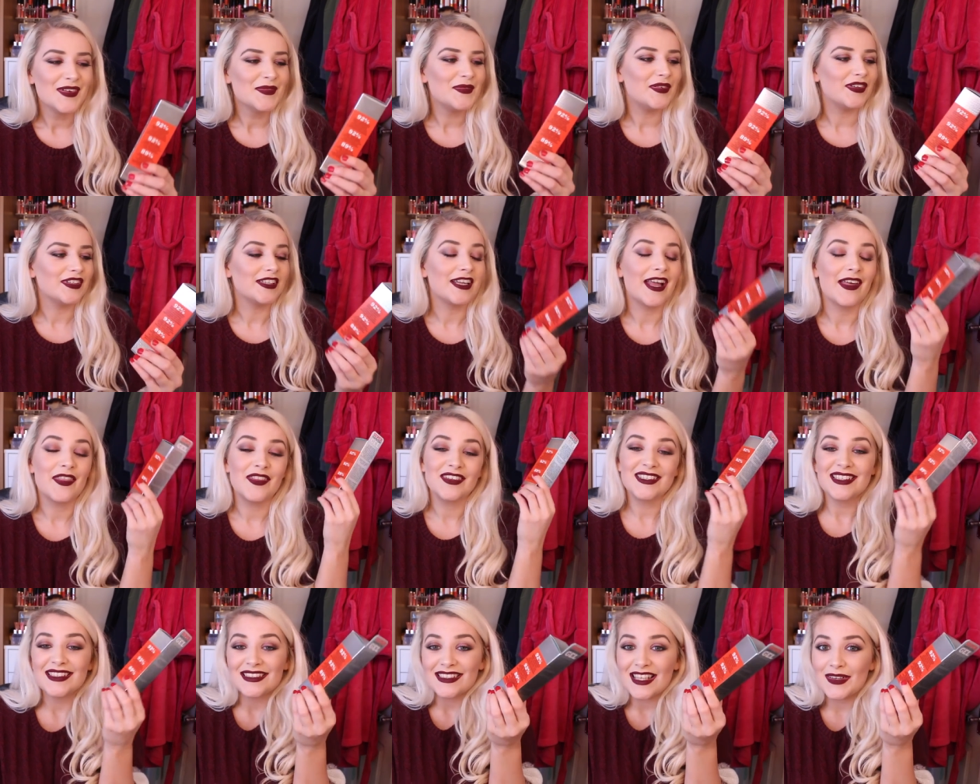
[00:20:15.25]
But yeah,
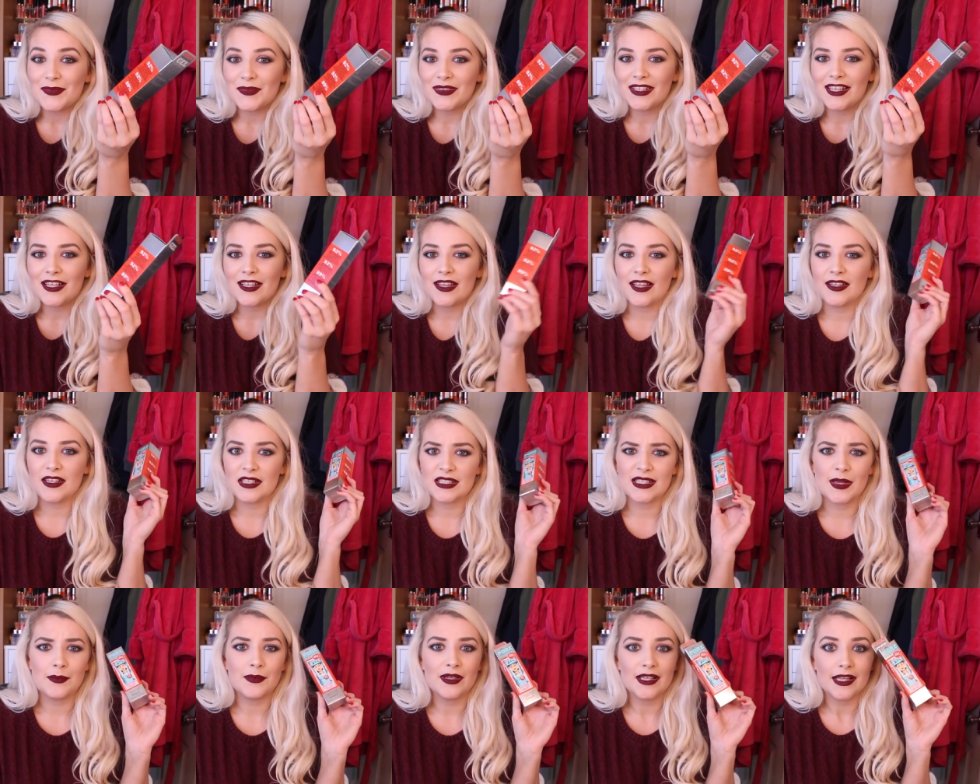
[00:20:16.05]
they did send me it, and
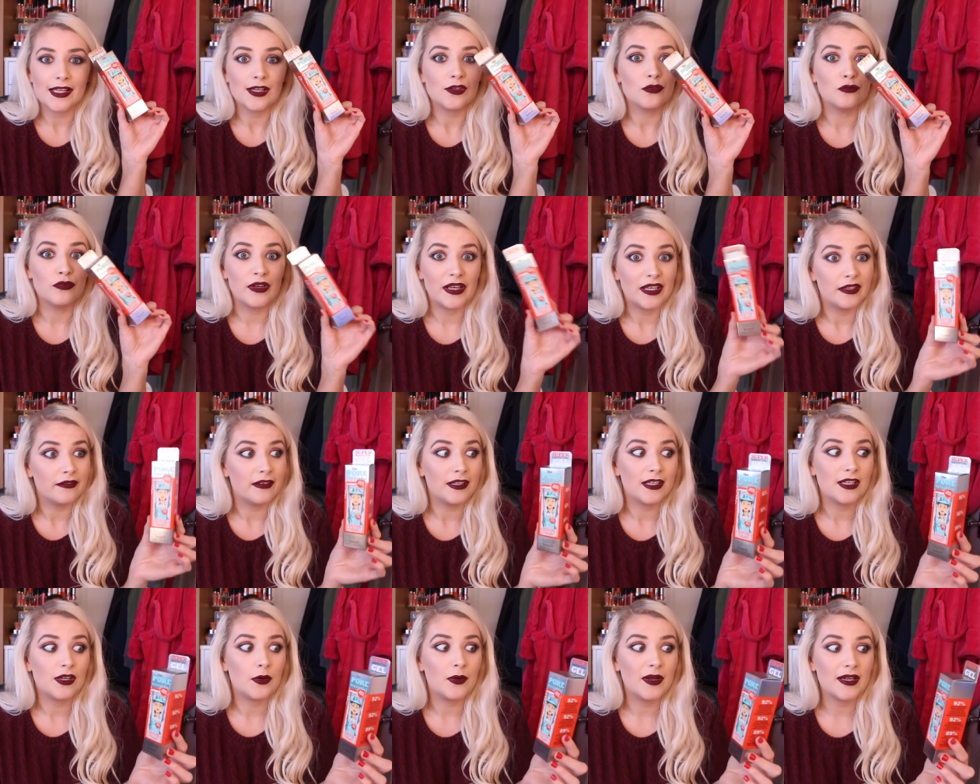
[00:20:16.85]
it sent me like really,
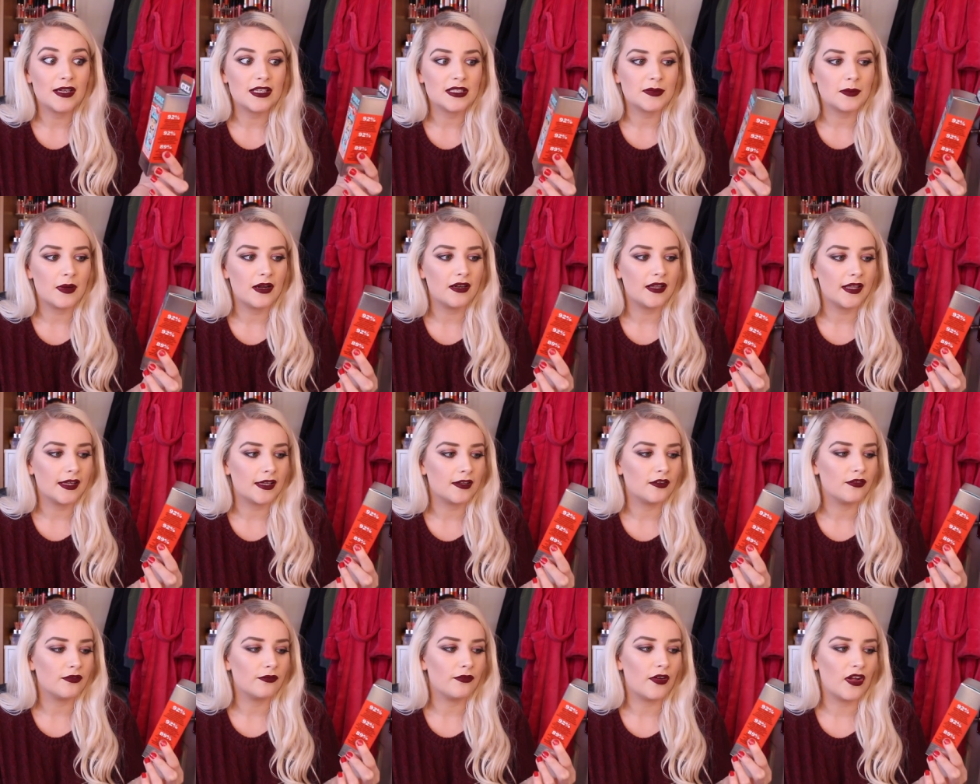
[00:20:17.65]
really quick as well,
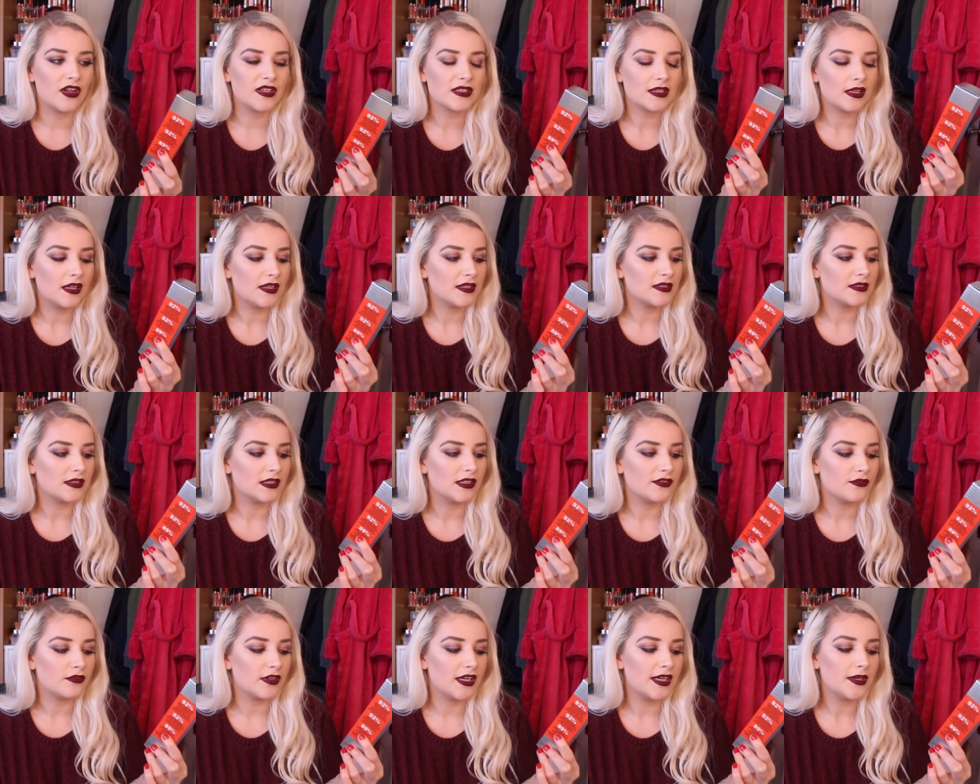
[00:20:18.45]
like first class
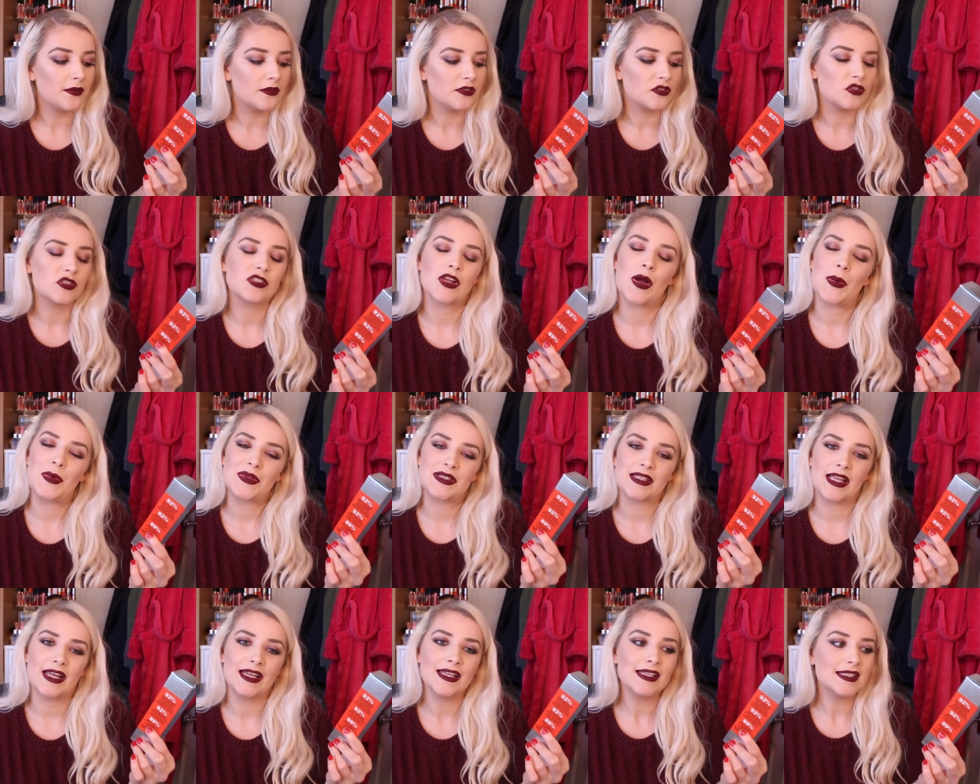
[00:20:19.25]
delivery, which was
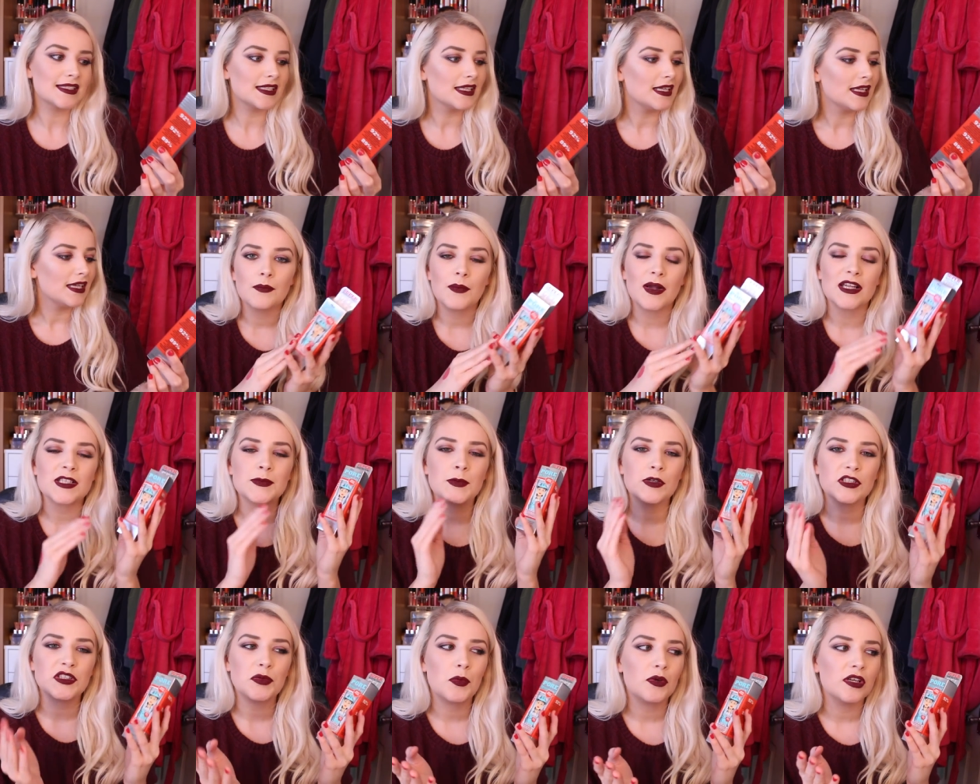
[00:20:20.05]
always nice. But I
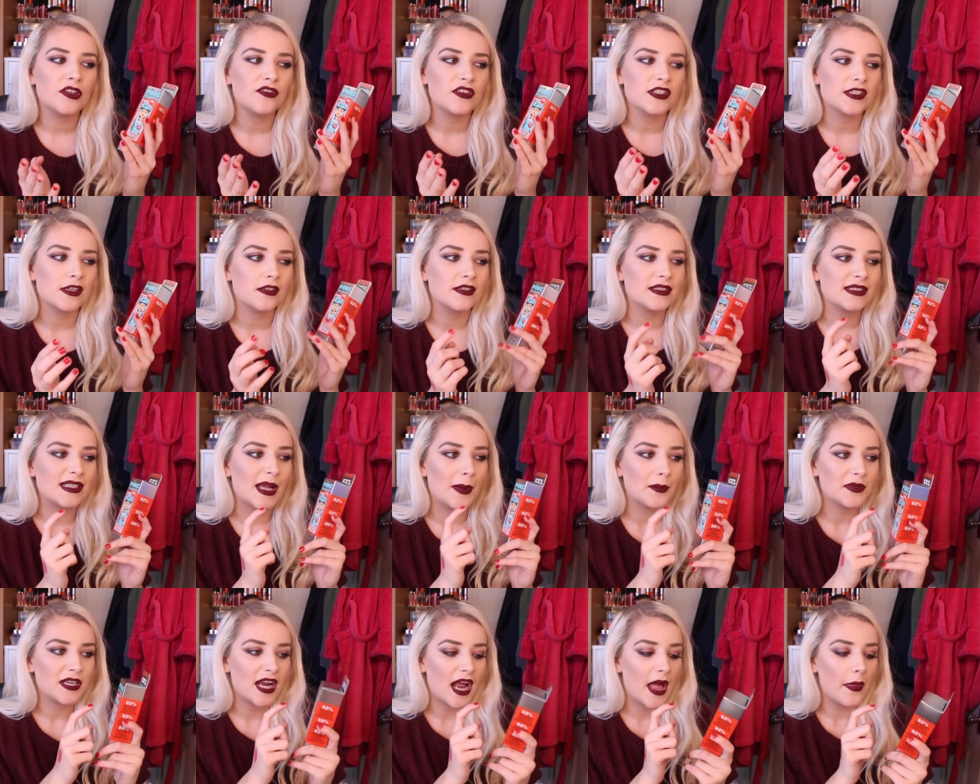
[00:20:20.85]
spoke to one of you on
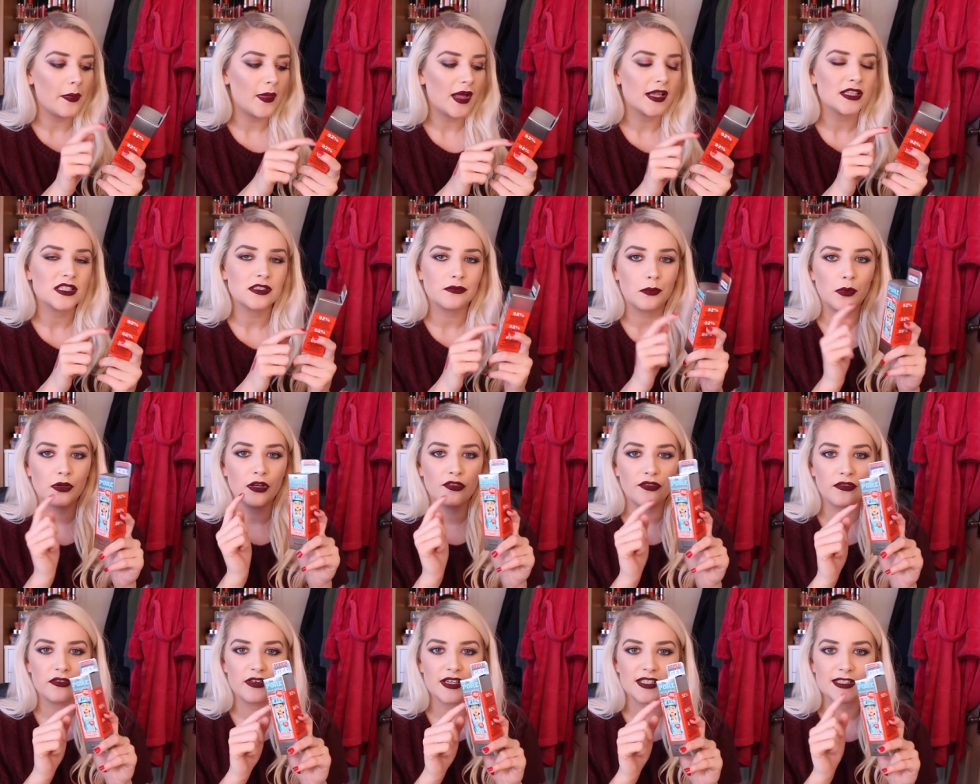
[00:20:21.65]
Snapchat, and that's one
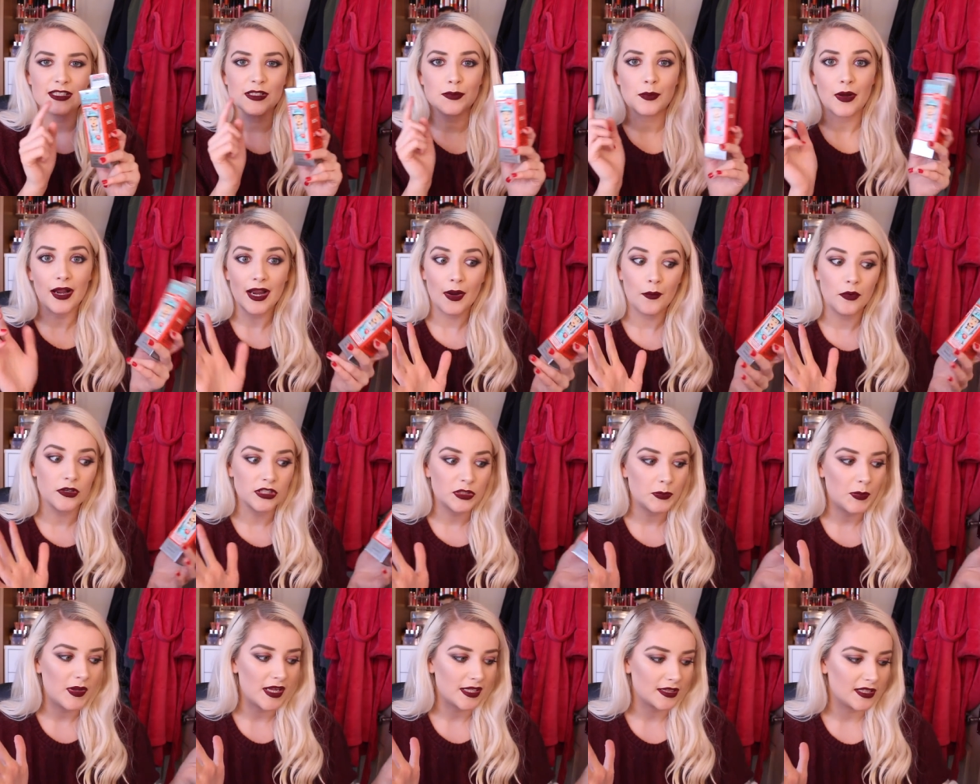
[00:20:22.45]
of the reasons why I
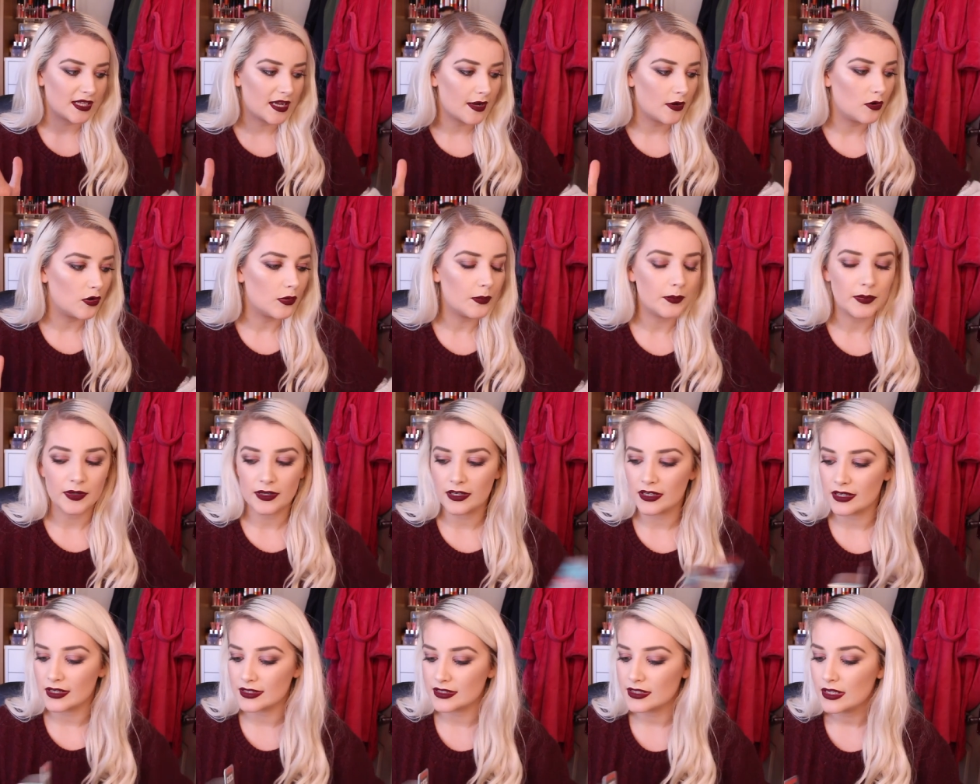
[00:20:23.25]
want to pick that up,
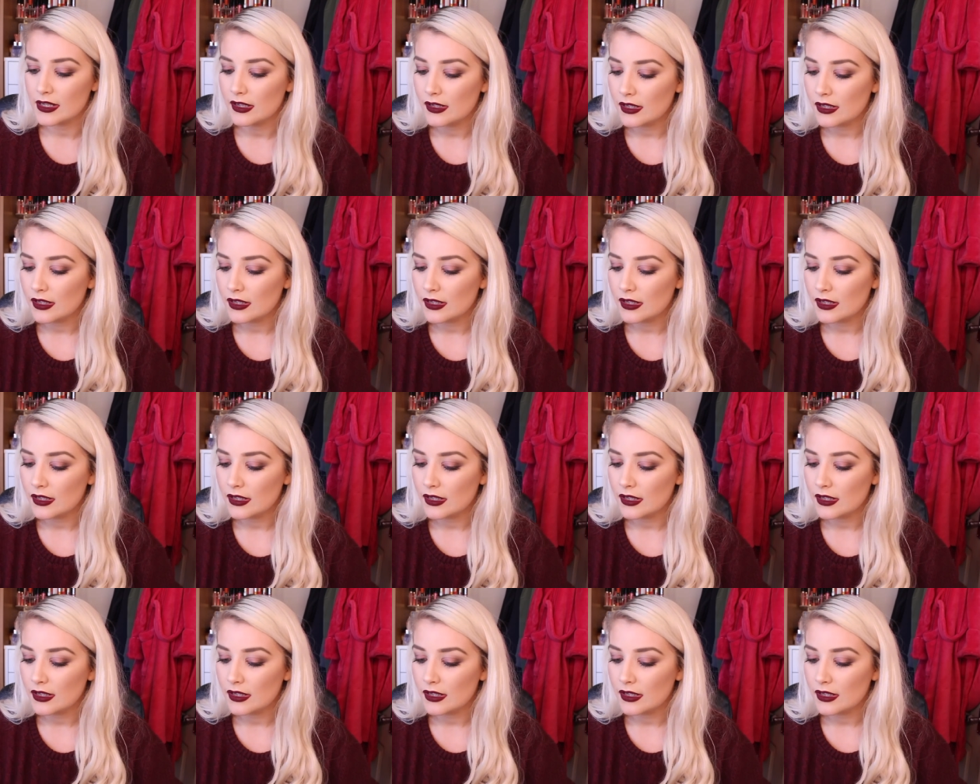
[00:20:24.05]
because